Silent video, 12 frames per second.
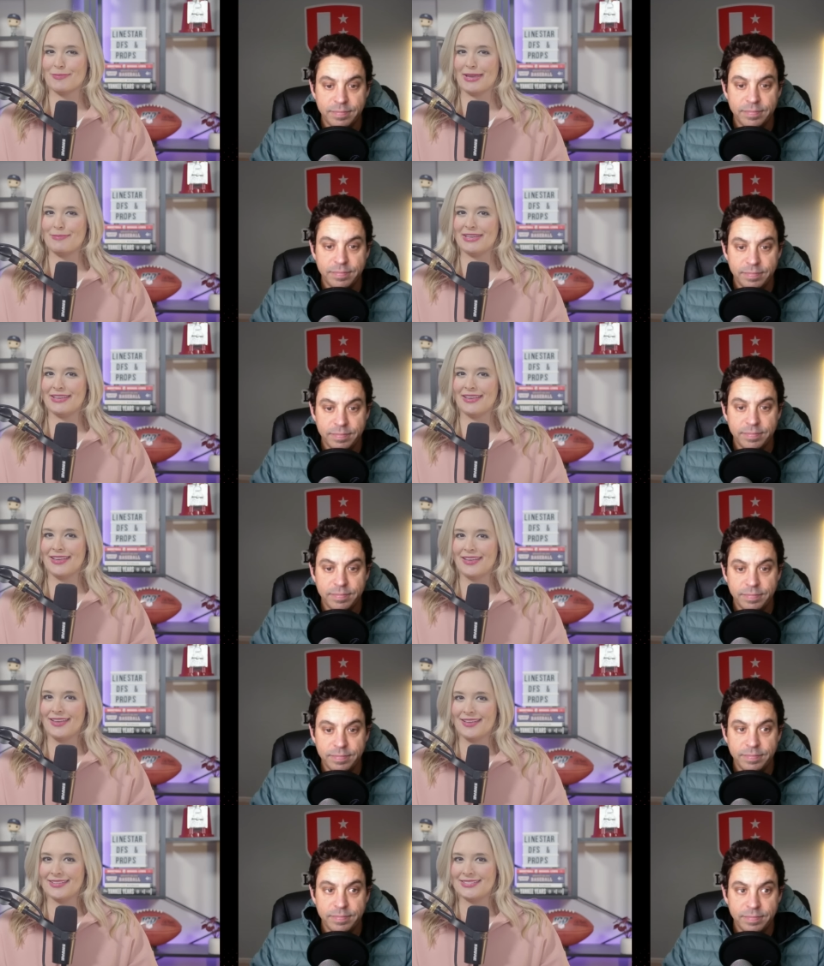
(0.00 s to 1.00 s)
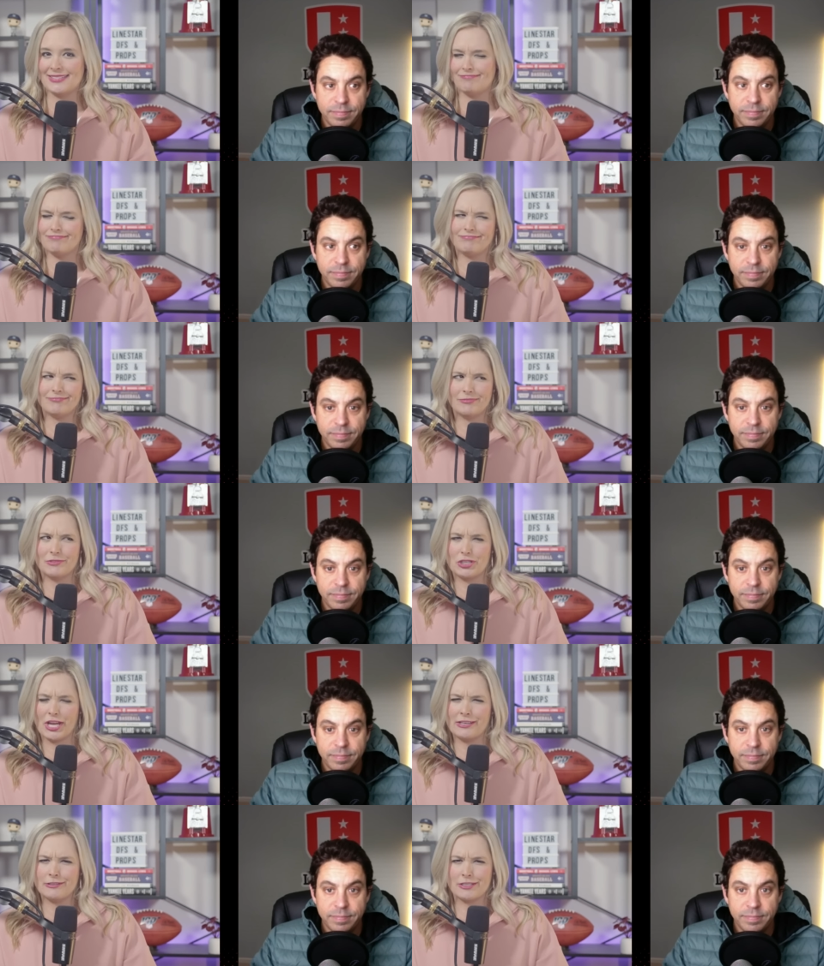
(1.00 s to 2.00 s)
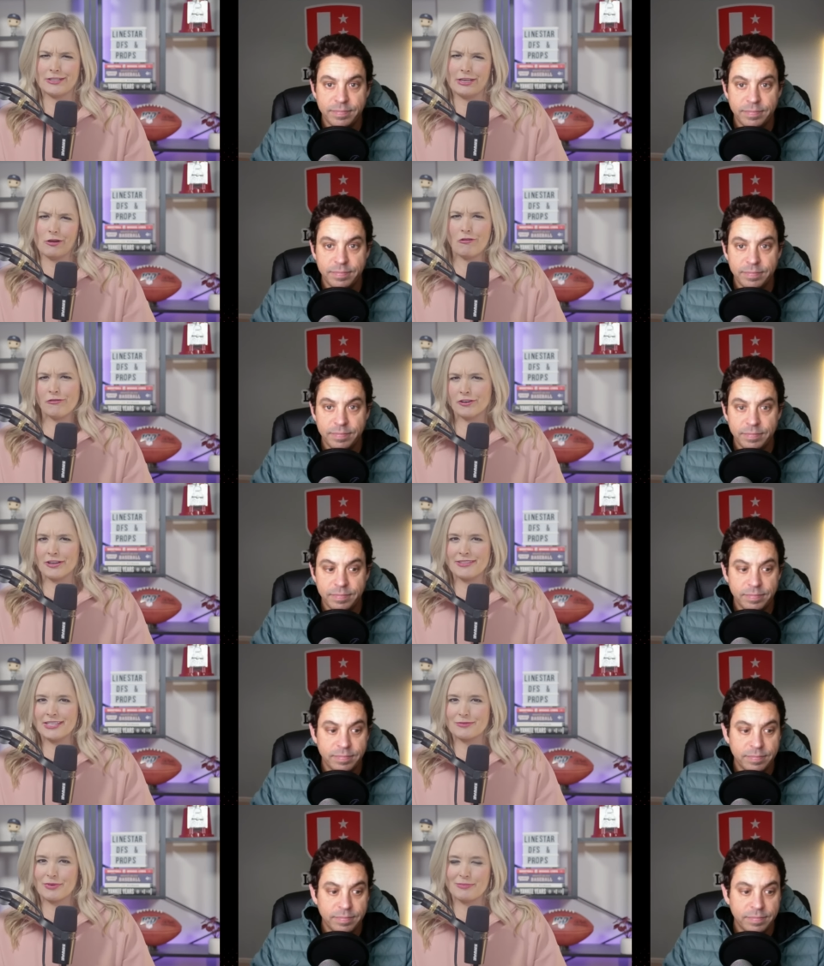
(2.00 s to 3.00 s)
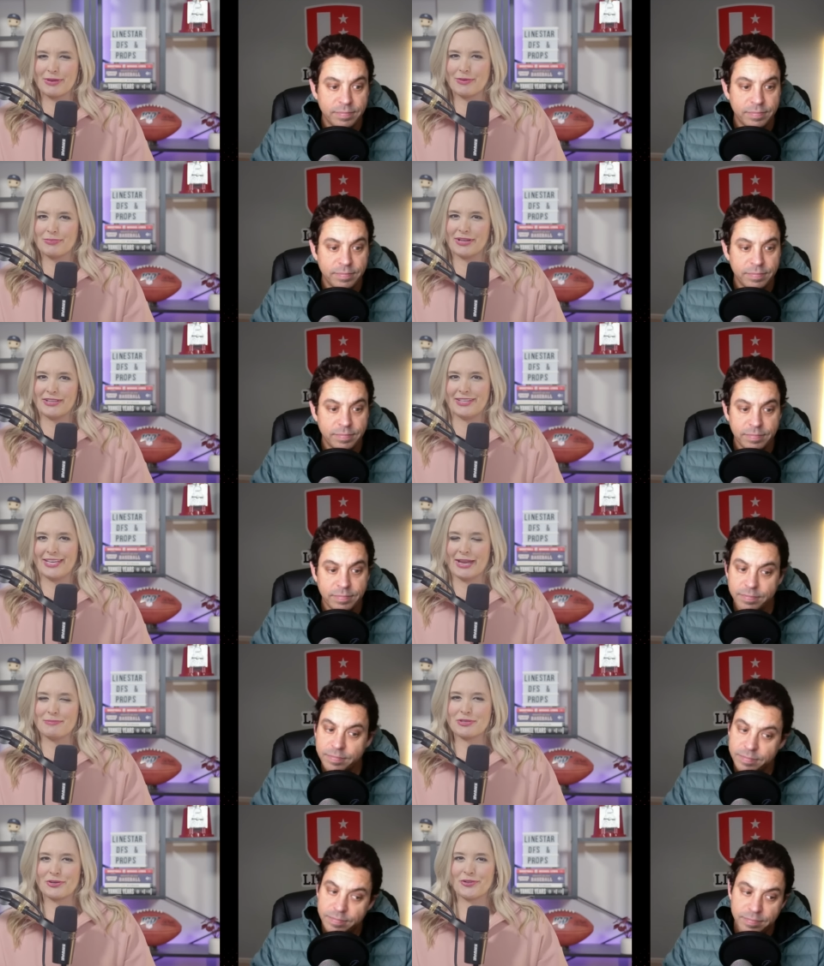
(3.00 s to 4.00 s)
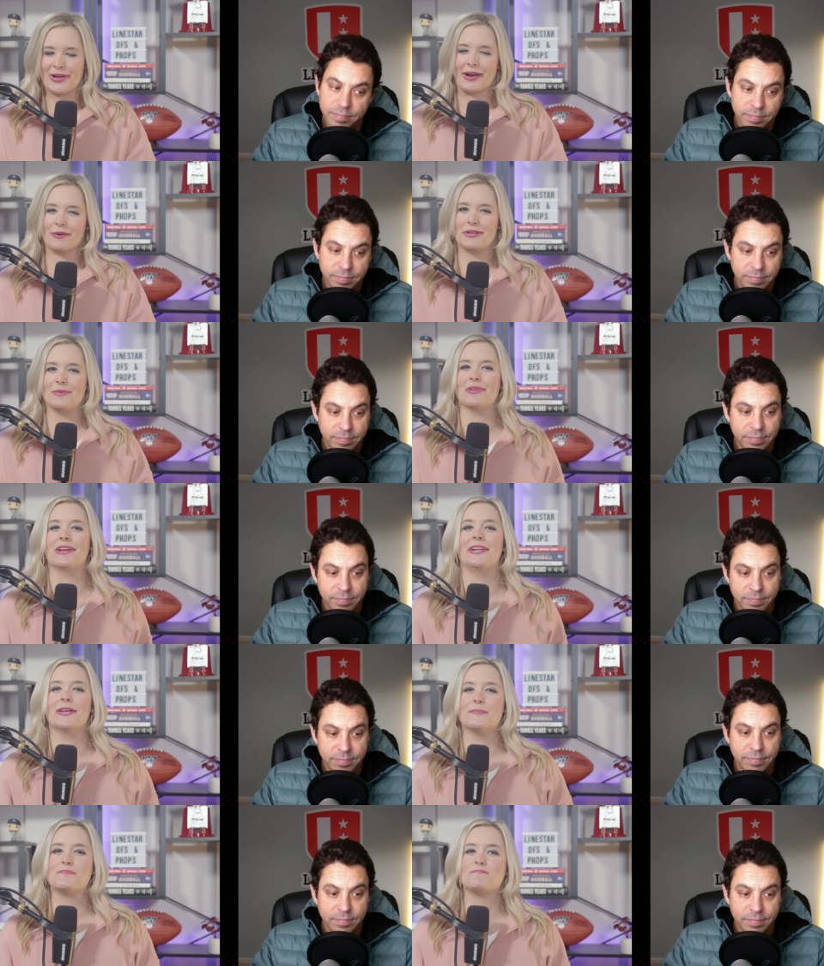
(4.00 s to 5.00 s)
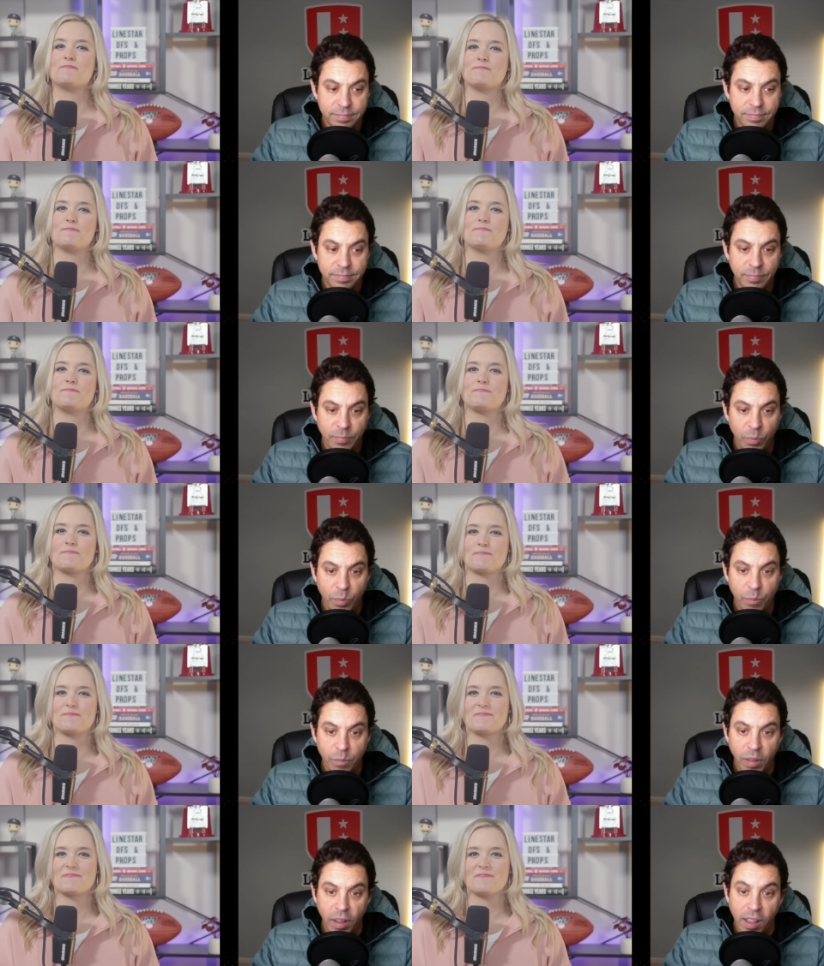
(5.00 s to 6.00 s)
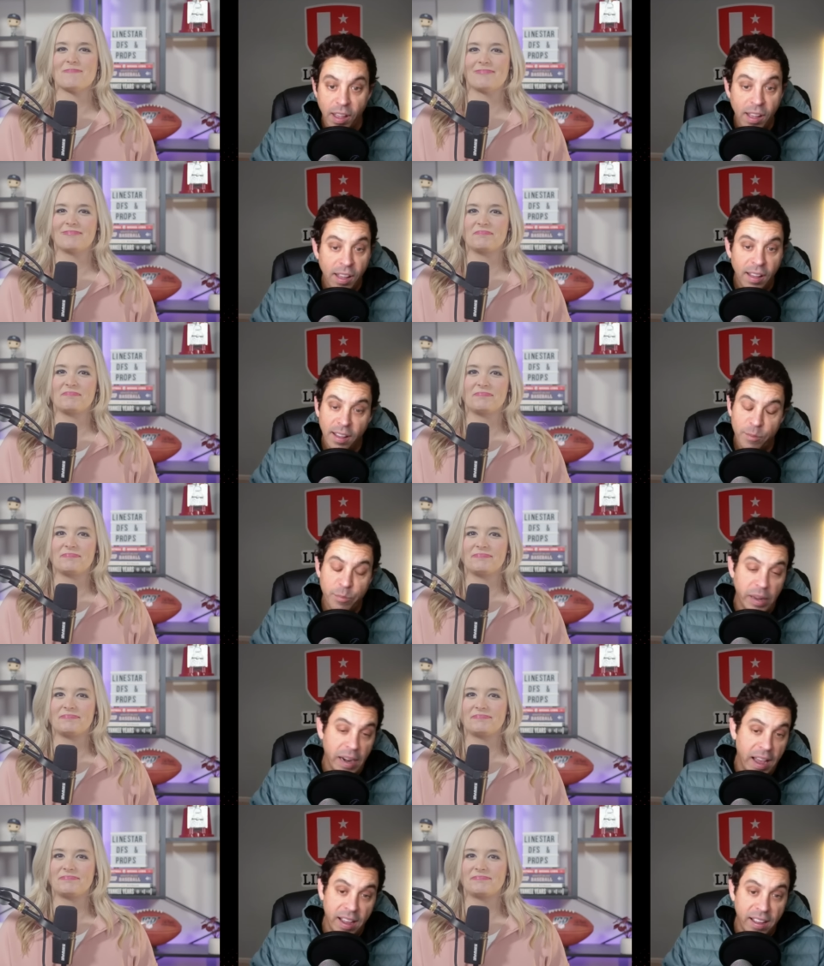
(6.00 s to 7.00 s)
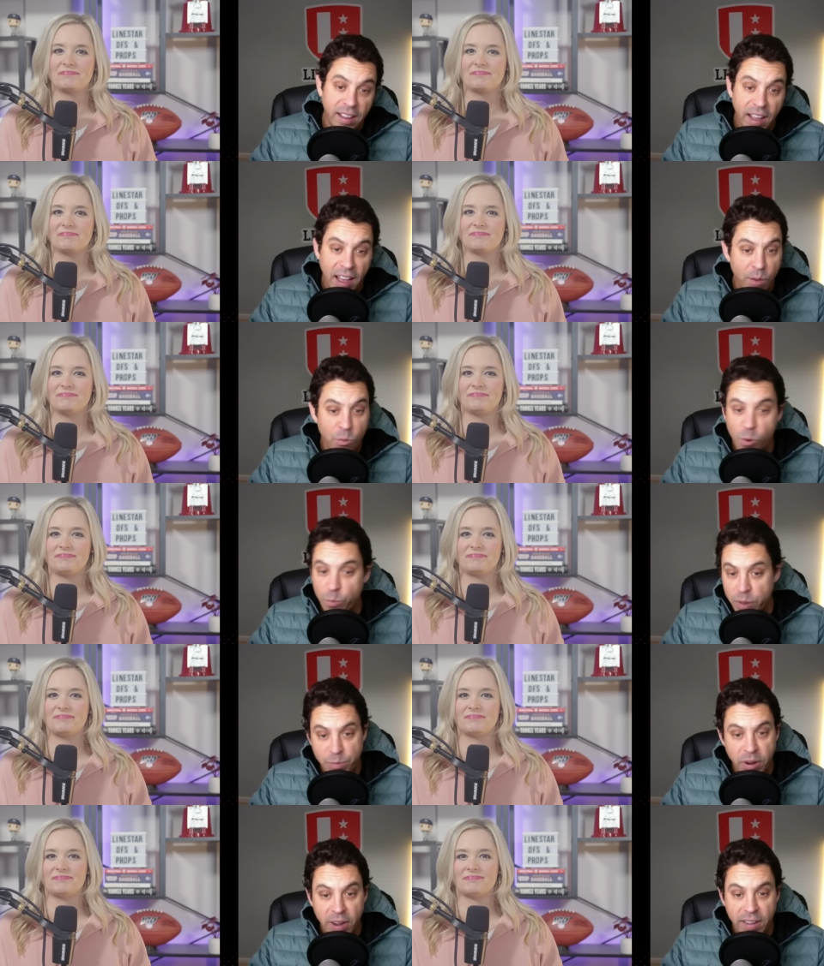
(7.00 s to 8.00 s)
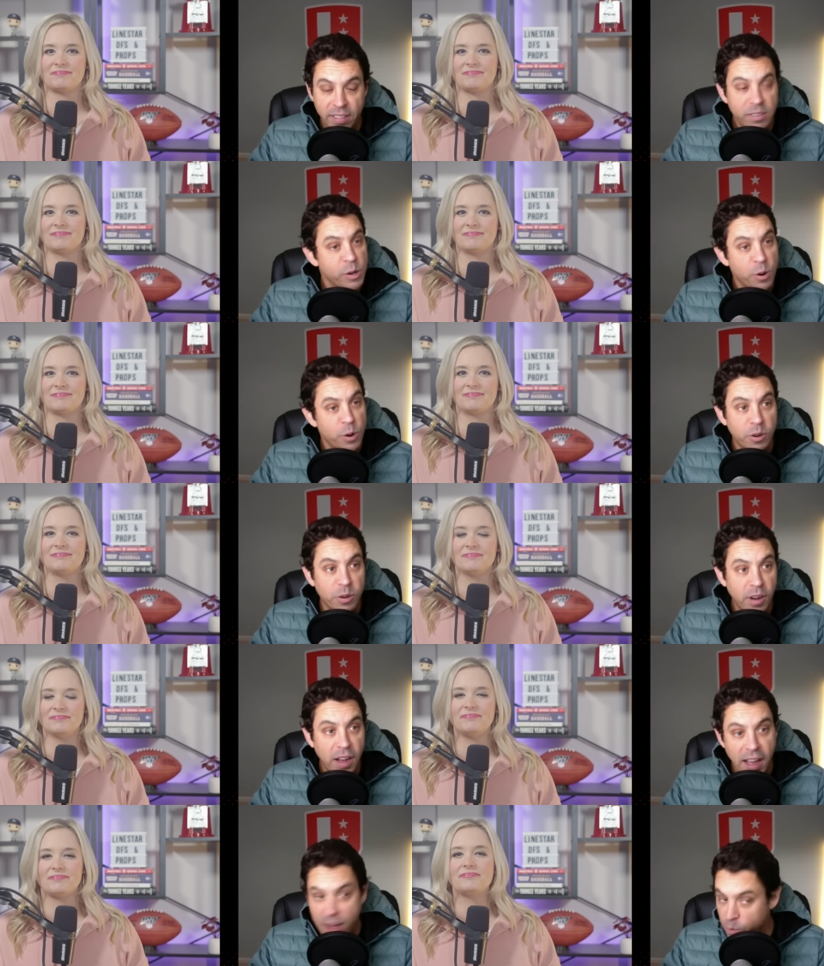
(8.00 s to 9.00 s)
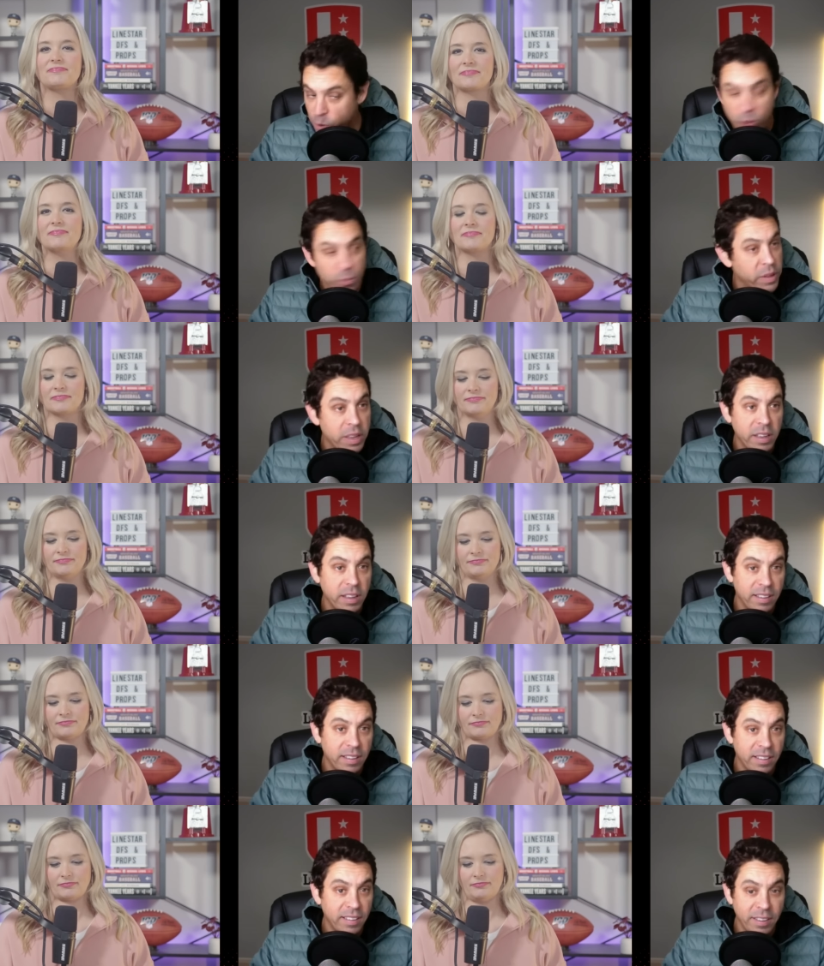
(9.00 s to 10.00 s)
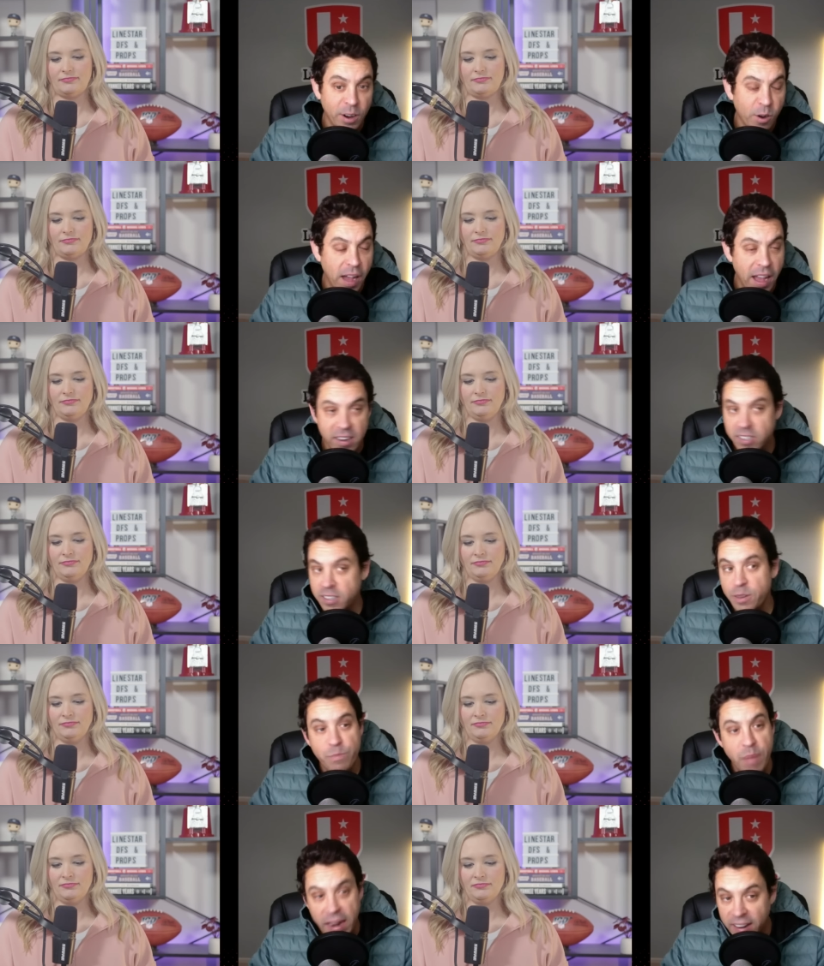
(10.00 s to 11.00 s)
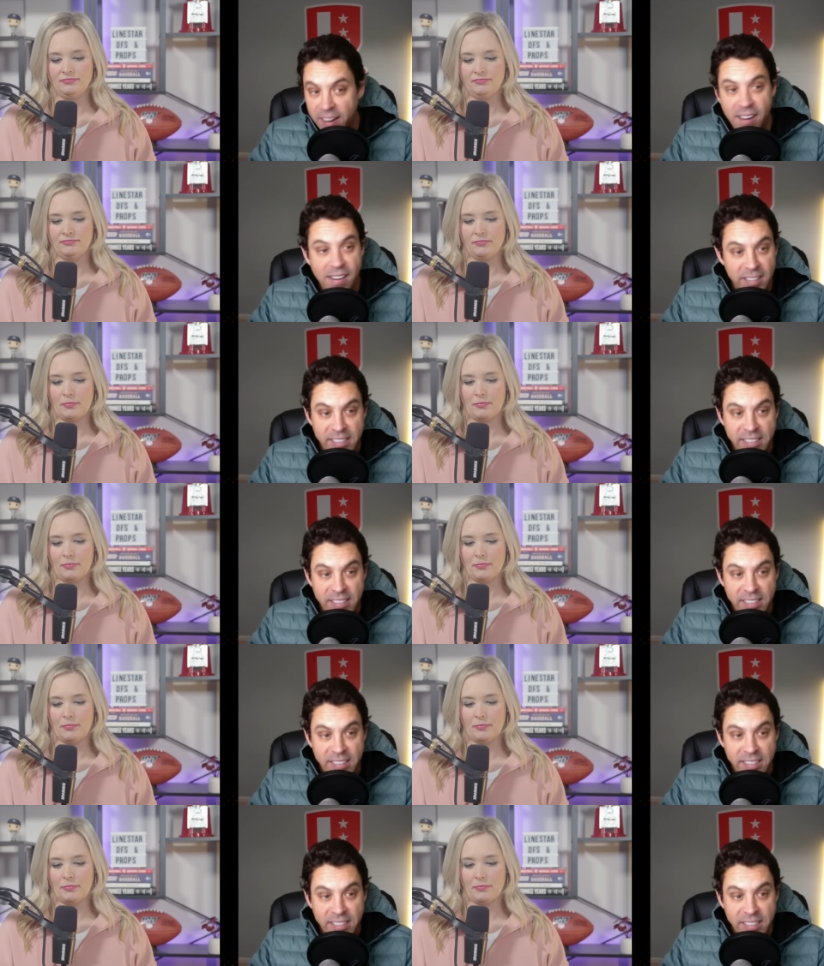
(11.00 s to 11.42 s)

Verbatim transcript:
Speaker 1: maybe shading to the over in this one. Maybe playing the game total. How are you playing it?
Speaker 2: I mean, I I won't be playing the total. I won't be, you know, actually betting on a